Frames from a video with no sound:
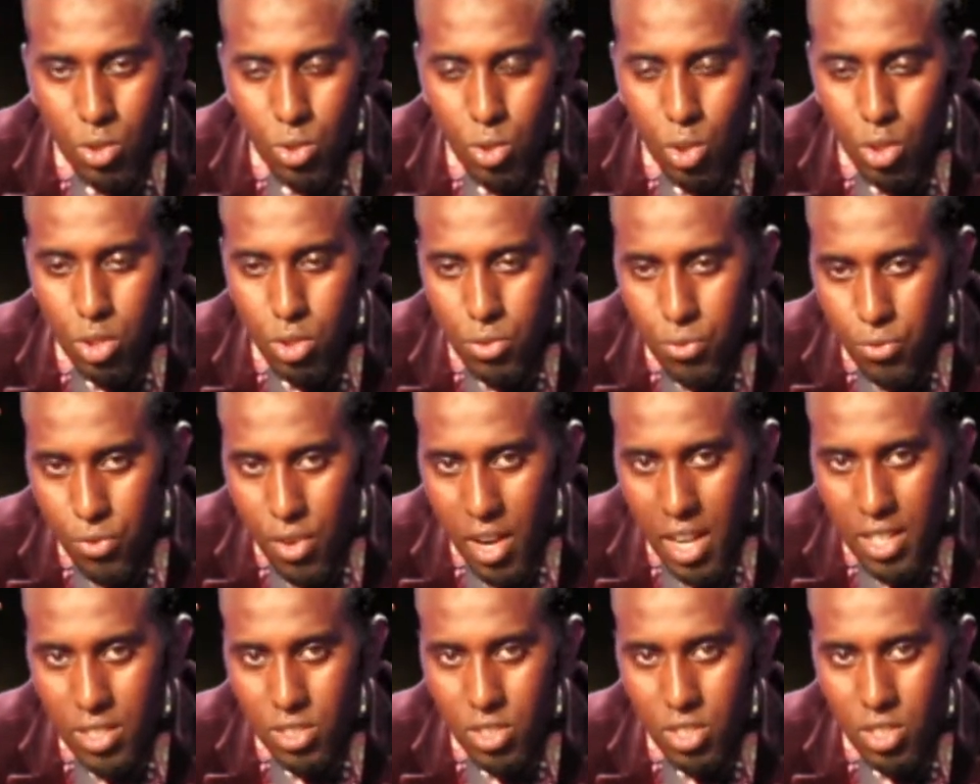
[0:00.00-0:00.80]
Those
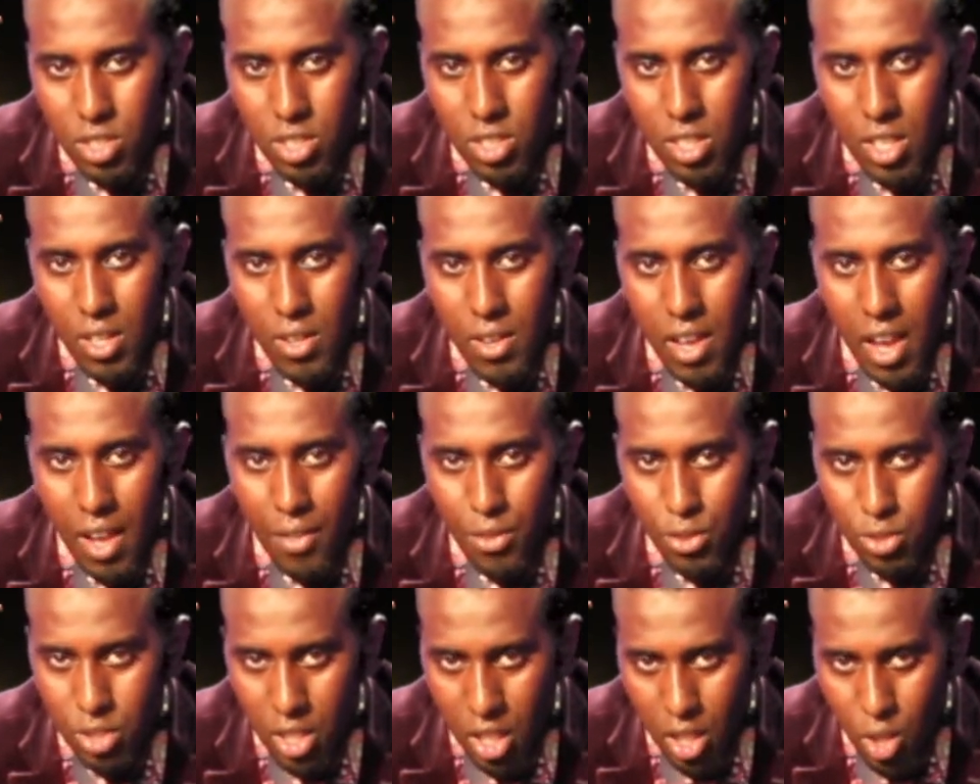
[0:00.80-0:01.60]
friends
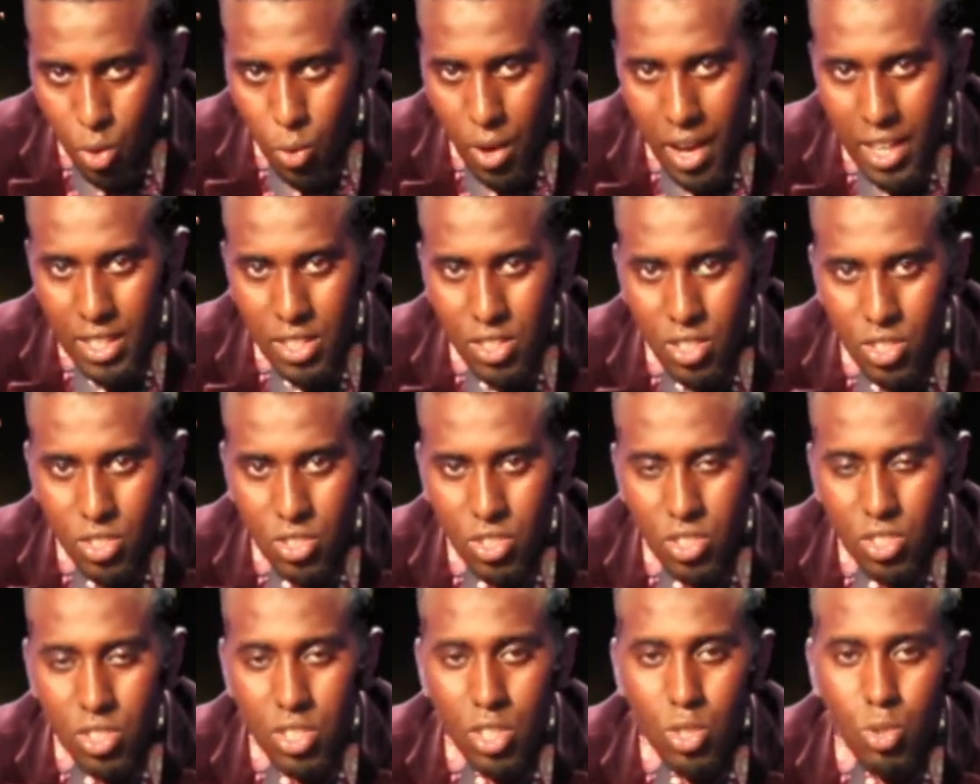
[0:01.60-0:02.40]
and those
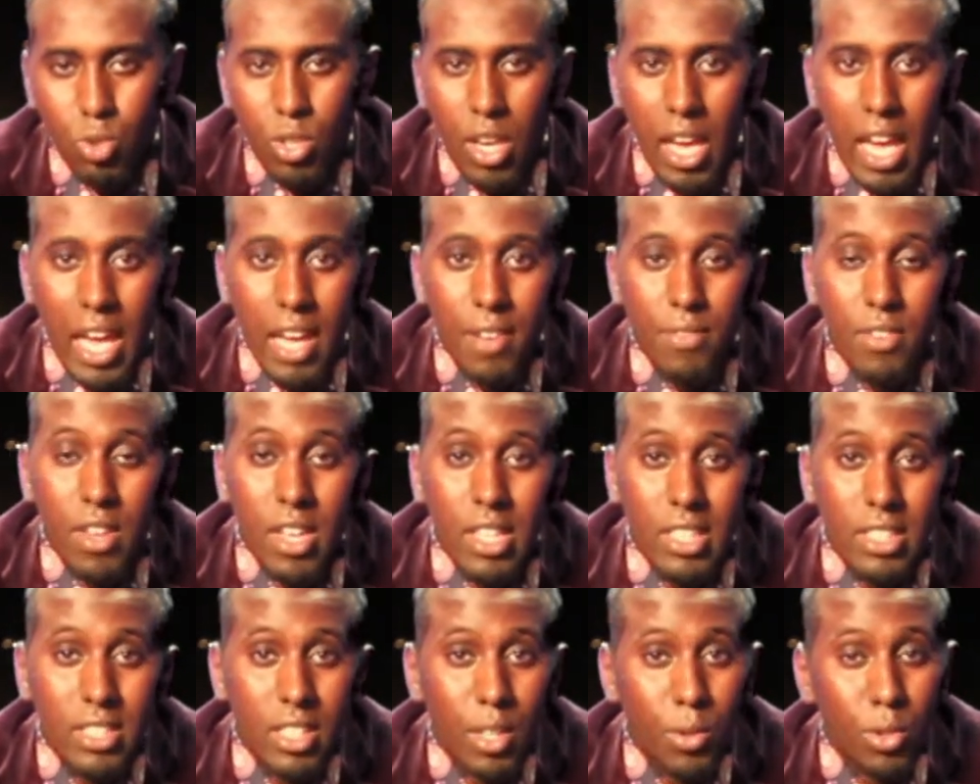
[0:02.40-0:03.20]
acquaintances that you have
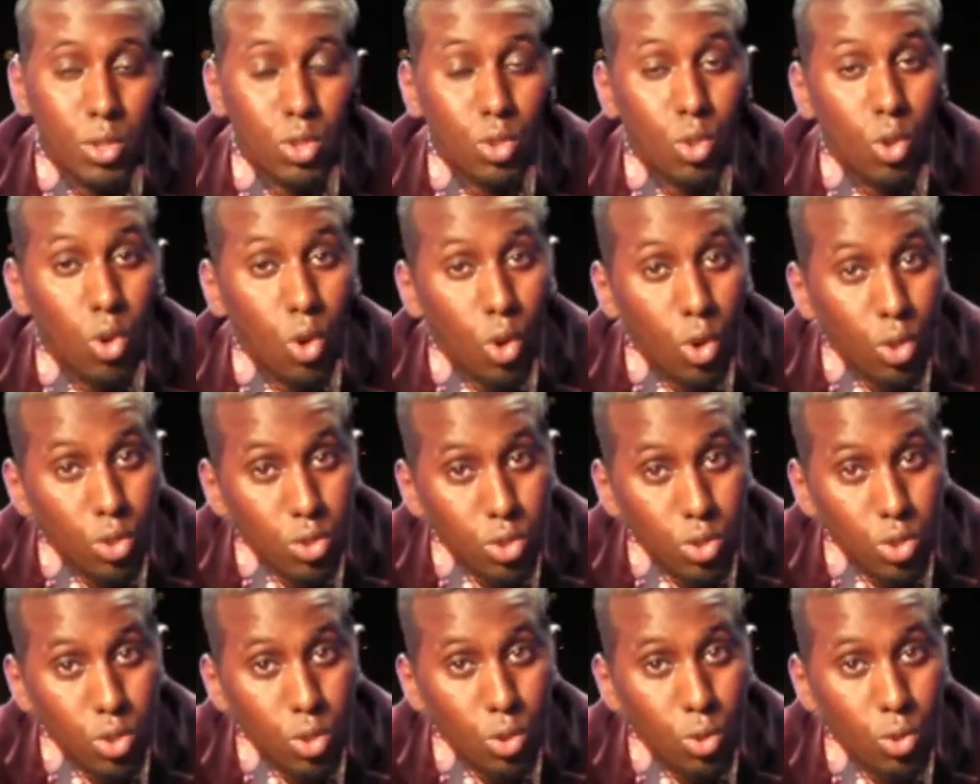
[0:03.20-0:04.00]
that would
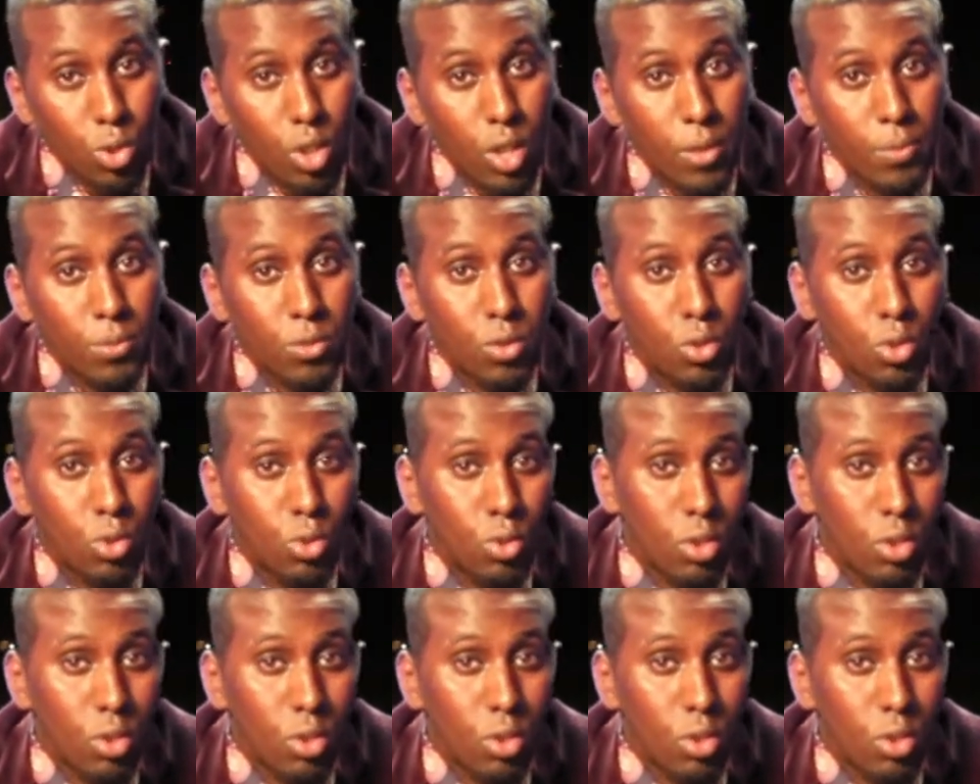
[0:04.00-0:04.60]
cause you to